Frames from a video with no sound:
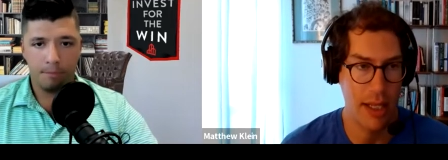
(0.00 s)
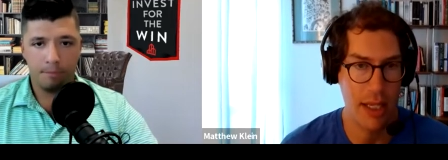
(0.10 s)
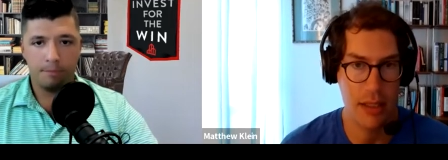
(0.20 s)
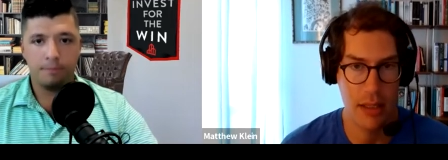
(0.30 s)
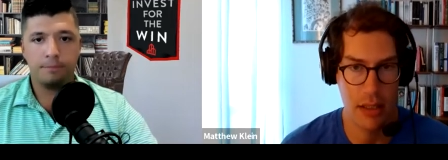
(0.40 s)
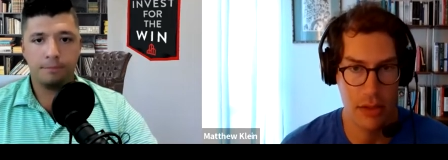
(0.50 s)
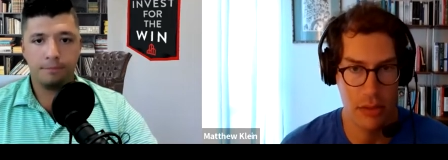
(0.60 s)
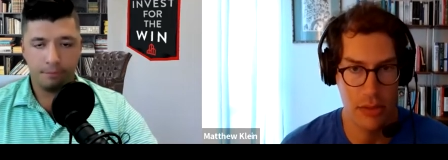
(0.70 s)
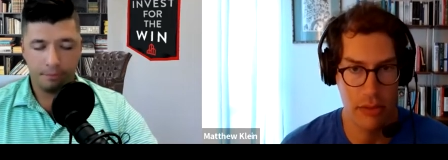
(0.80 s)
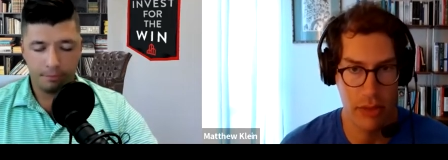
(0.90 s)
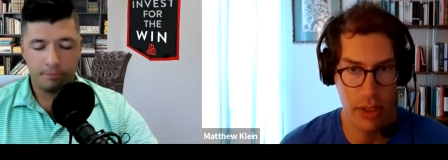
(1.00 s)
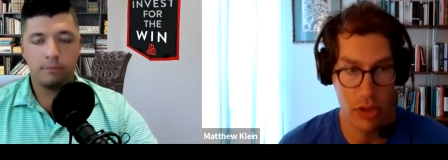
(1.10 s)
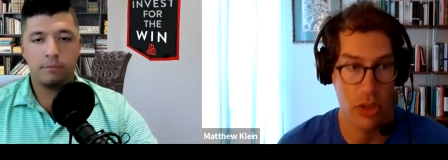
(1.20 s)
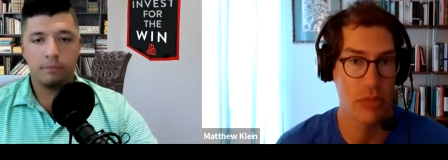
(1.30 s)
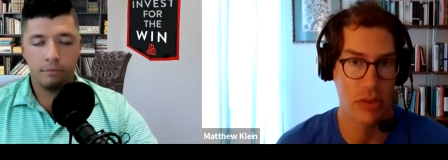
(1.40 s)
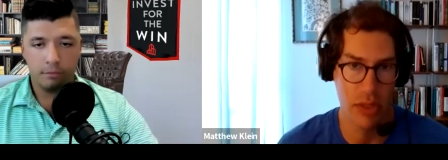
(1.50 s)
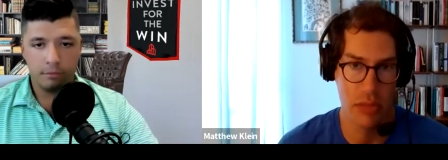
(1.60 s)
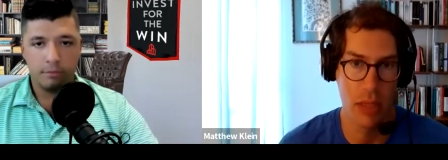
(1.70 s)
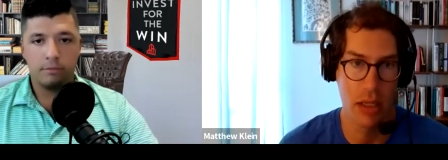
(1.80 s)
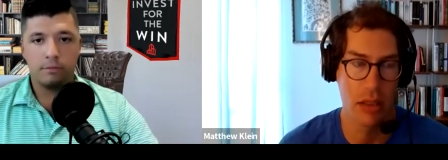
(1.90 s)
Speaker 1: he did in terms of in terms of
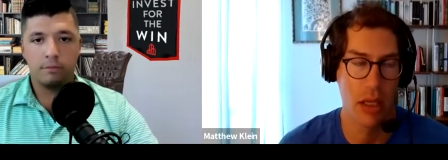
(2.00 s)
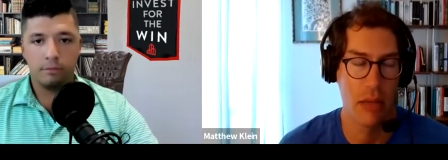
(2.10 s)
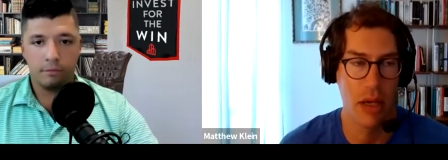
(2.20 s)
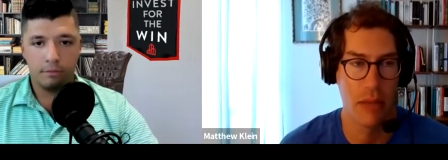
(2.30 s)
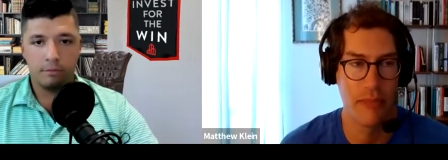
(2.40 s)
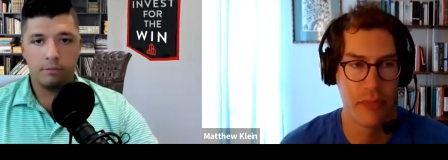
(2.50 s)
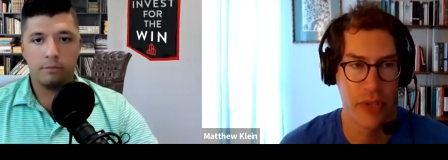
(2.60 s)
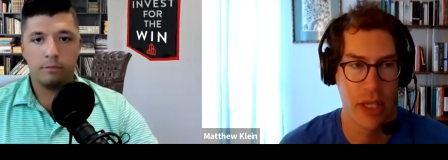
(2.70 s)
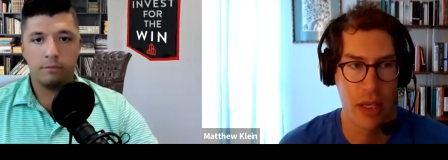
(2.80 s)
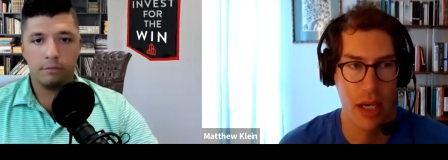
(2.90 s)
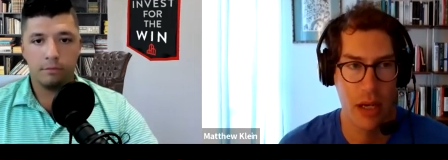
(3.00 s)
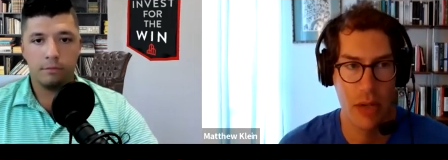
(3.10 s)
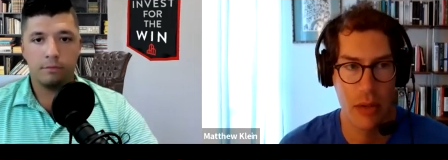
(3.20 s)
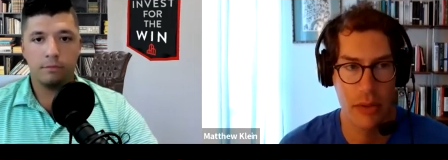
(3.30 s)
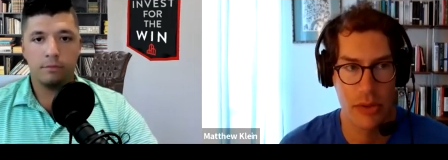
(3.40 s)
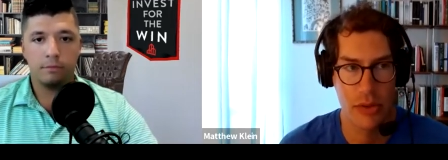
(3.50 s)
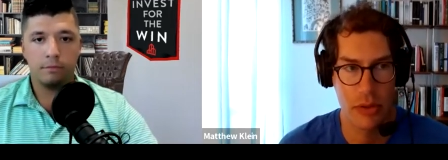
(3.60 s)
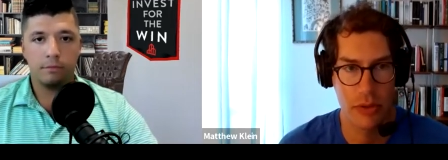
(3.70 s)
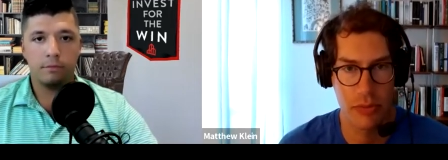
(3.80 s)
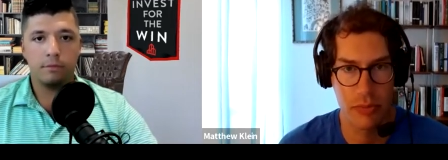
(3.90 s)
this model. I'm, I'm I, w- I would
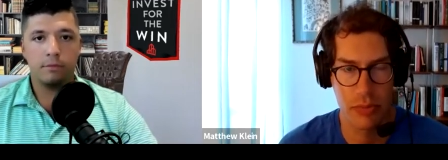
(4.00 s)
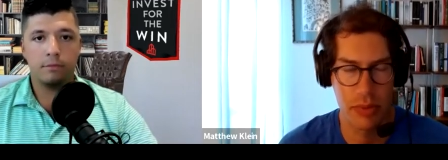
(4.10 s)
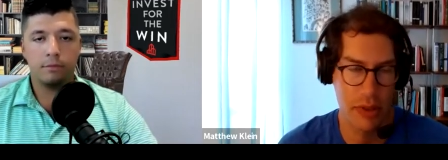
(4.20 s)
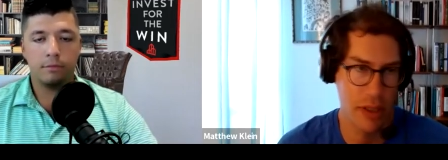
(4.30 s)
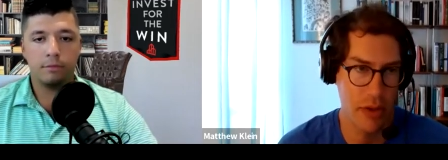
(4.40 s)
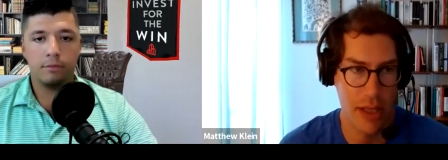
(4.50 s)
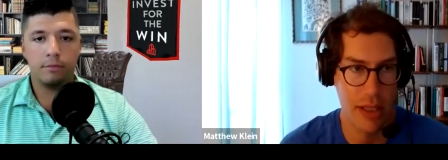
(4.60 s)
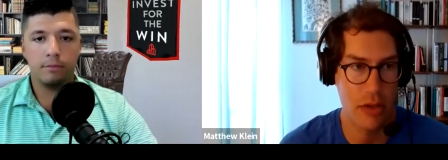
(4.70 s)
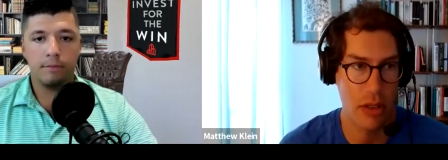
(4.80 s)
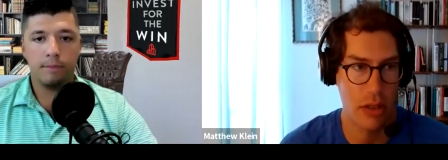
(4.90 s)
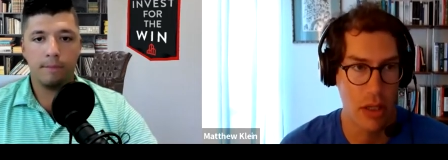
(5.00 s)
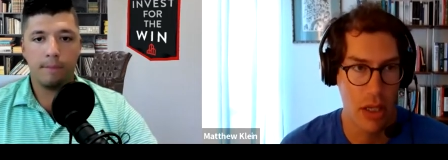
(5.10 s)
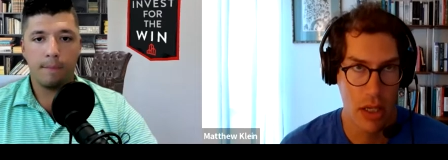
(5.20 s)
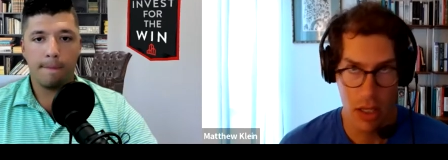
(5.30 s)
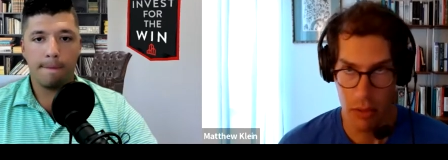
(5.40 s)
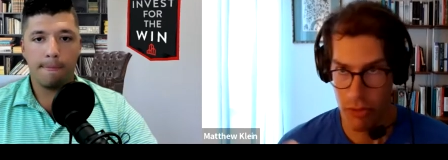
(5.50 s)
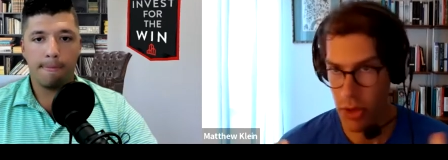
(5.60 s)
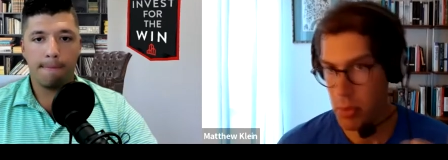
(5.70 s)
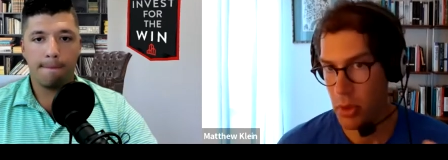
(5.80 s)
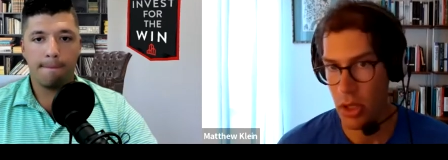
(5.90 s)
sort of put, you know, I think you can
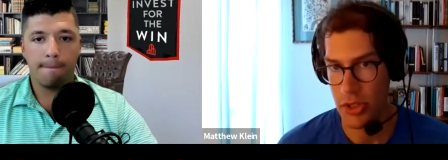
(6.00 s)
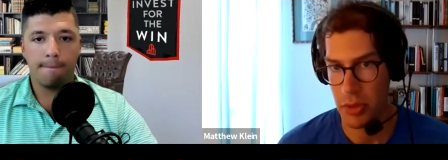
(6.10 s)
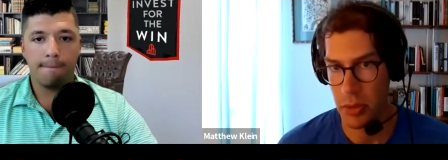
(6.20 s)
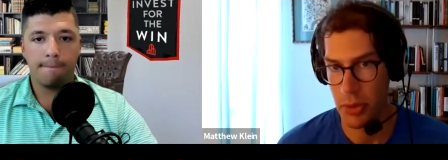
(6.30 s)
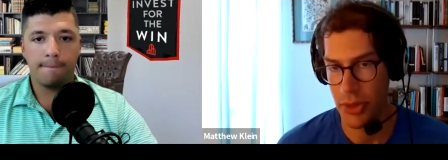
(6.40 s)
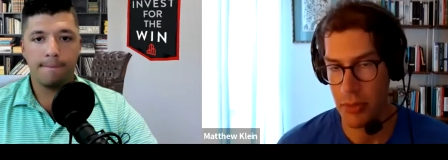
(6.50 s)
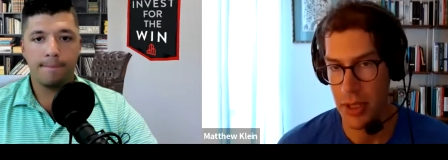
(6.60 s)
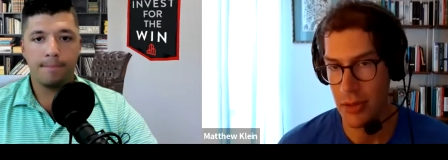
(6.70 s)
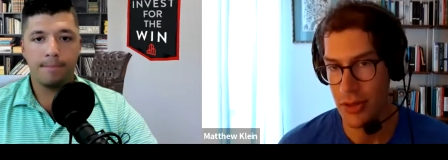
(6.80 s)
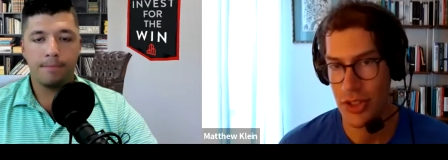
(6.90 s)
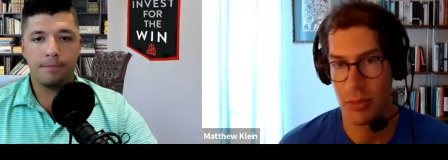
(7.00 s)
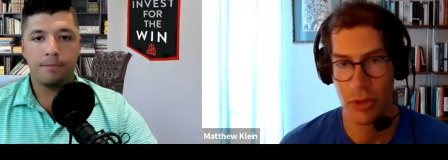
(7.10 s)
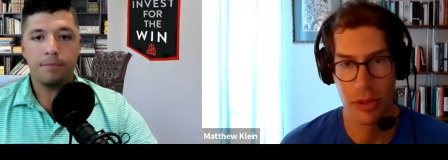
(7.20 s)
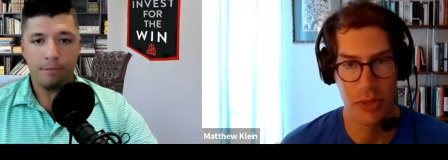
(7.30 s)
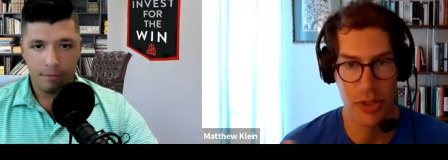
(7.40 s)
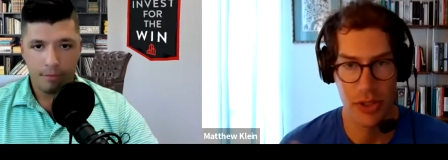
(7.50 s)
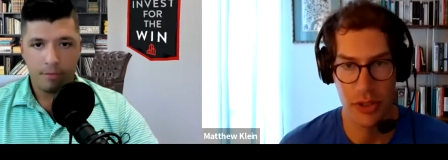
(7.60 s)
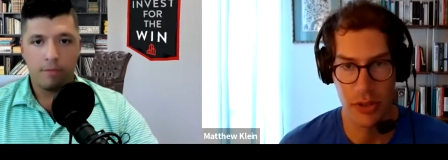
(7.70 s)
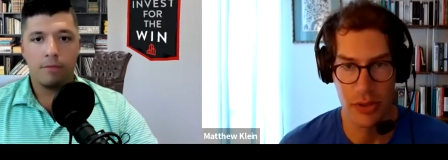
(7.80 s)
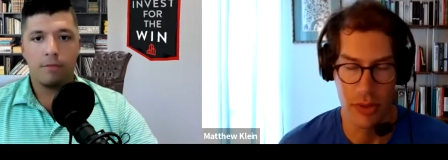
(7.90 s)
very plausibly put them either at similar
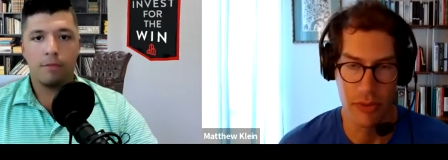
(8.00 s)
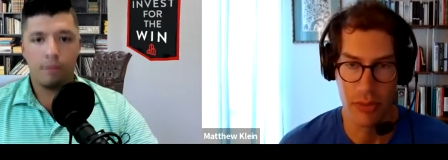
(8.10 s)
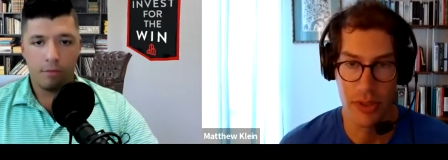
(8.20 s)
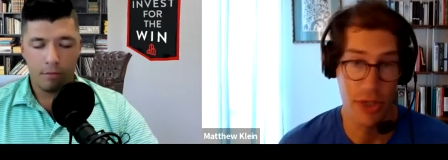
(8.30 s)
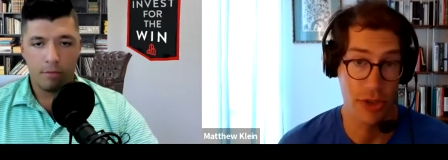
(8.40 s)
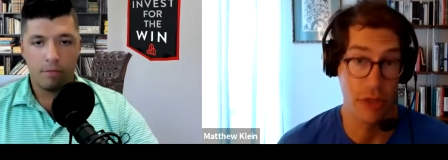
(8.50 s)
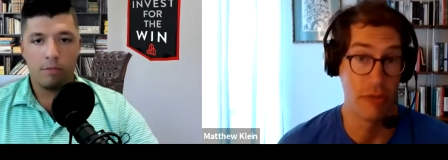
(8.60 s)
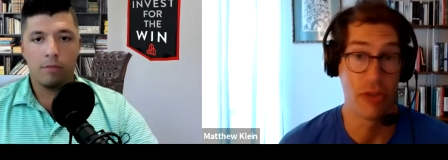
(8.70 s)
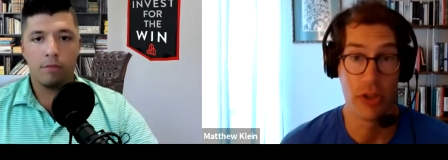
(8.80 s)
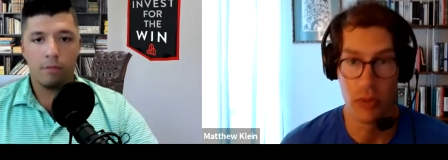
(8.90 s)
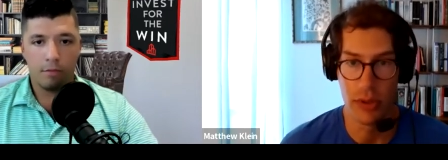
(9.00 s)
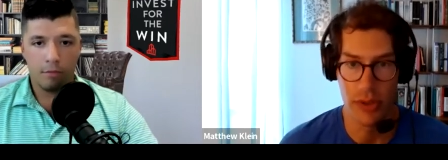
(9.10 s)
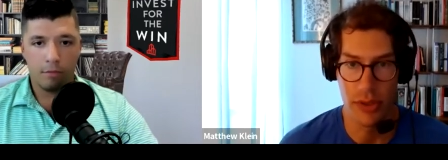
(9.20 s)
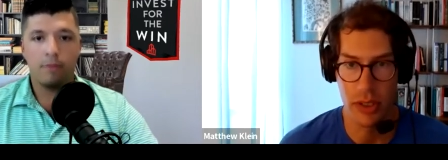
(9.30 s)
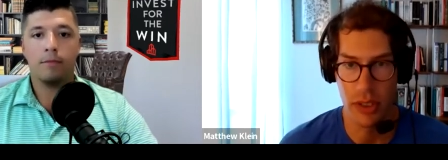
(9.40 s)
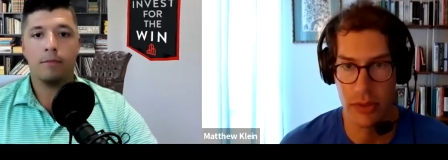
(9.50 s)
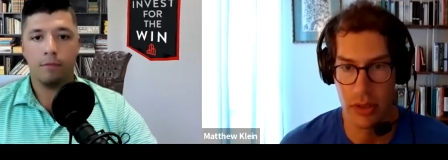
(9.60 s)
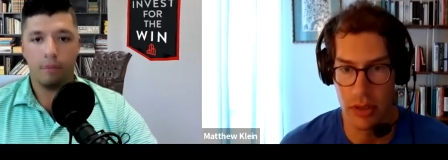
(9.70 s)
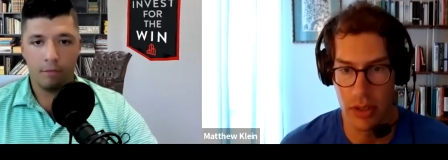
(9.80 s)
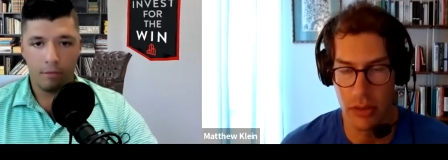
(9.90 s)
positions or even potentially inverted ones,
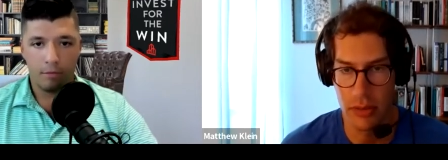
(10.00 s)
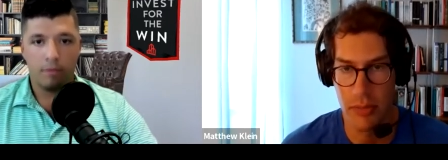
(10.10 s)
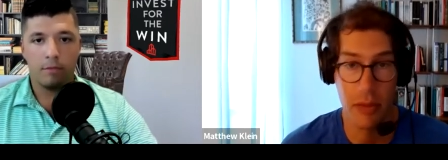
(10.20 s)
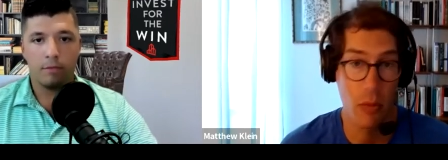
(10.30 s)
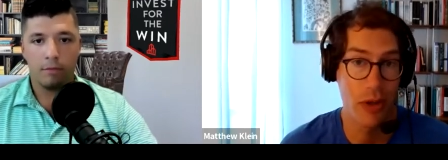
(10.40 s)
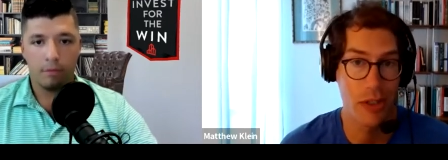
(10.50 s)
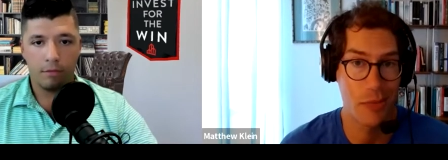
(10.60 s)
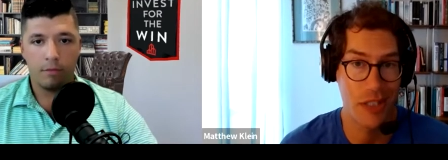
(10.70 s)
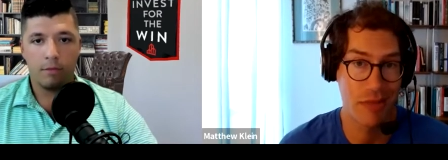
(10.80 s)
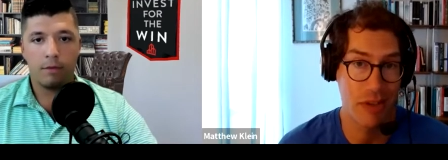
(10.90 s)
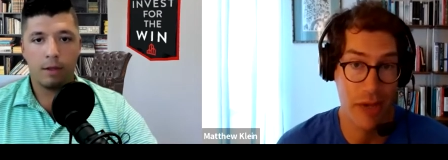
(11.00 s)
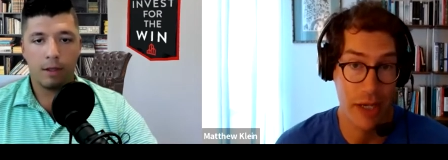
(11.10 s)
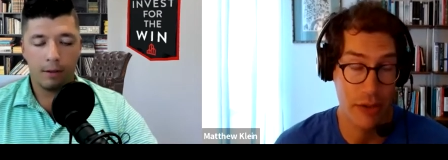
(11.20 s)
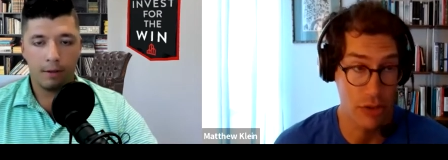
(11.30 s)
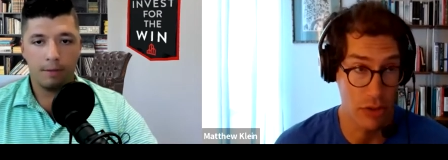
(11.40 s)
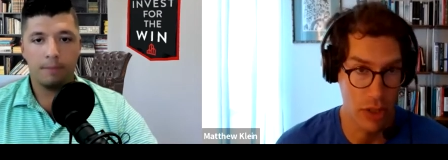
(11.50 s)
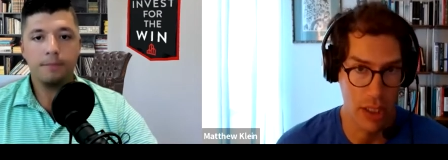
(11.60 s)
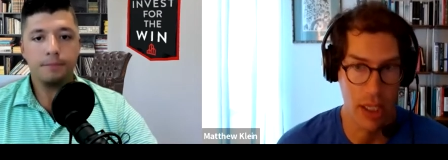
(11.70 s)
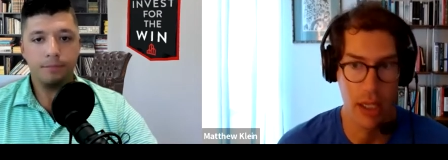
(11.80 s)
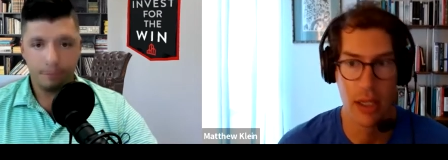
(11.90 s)
given you know, depending on what specific factors you're
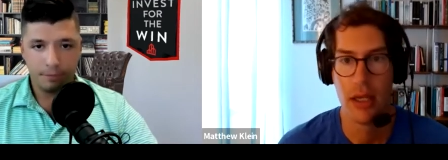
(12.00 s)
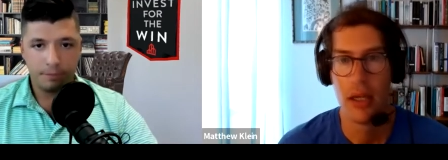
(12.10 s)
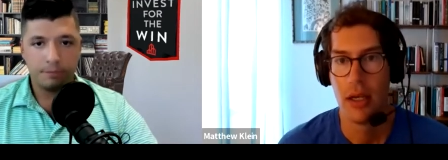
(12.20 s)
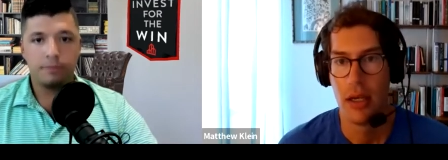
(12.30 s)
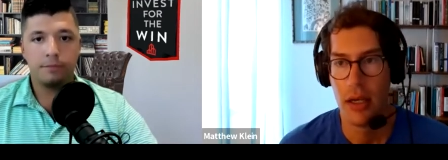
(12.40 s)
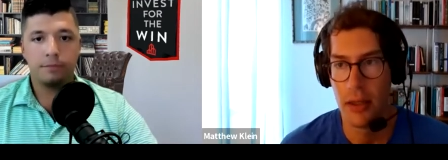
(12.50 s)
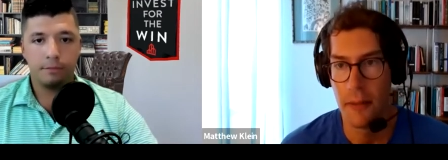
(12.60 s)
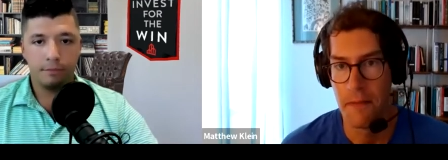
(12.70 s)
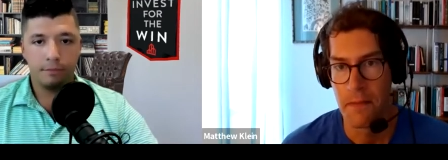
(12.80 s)
looking at. Um,